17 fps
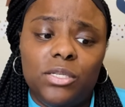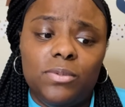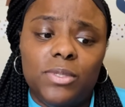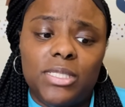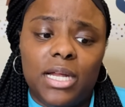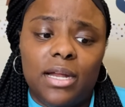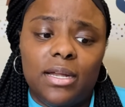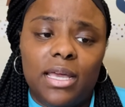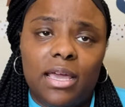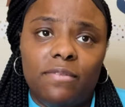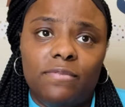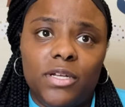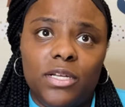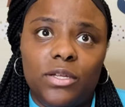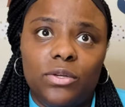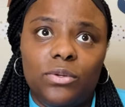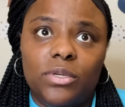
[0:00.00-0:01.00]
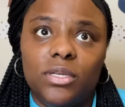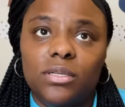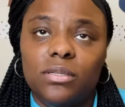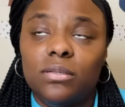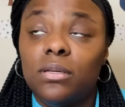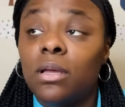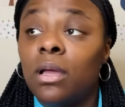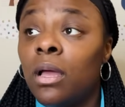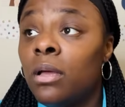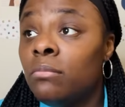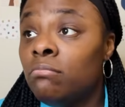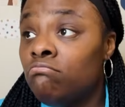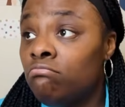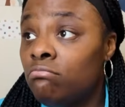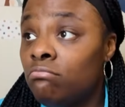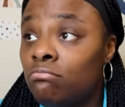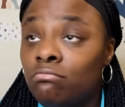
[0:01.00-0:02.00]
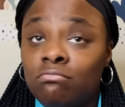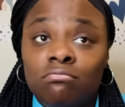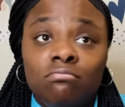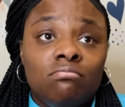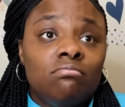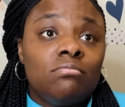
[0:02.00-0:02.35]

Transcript: she was tired of having to do it.